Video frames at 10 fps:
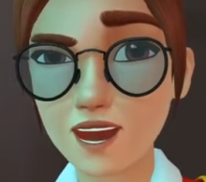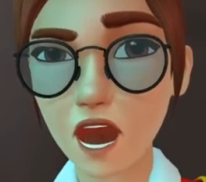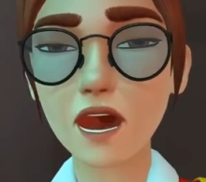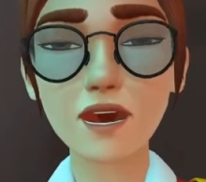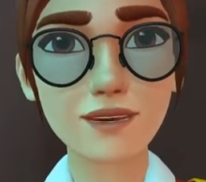
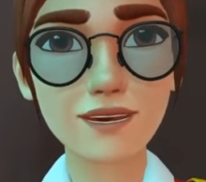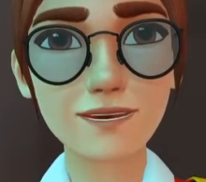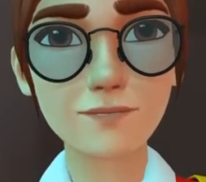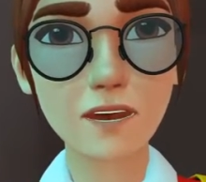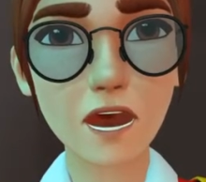What is this
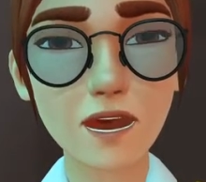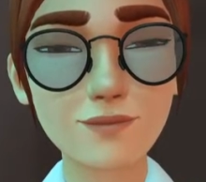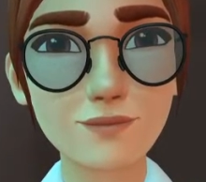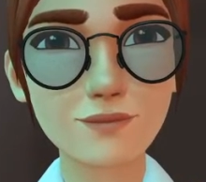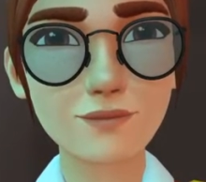place?
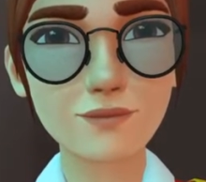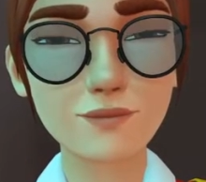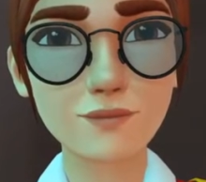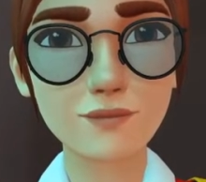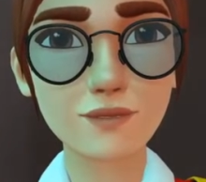Why are they all
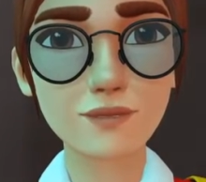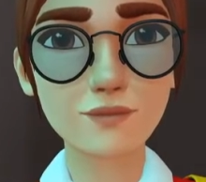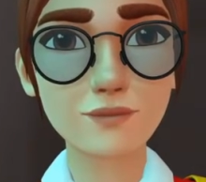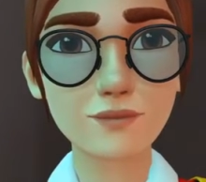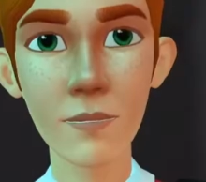lined up on
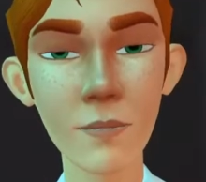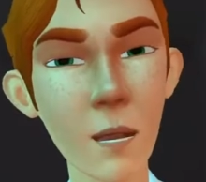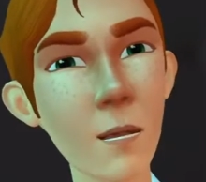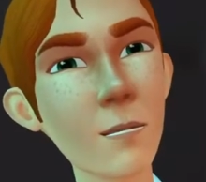pedestals?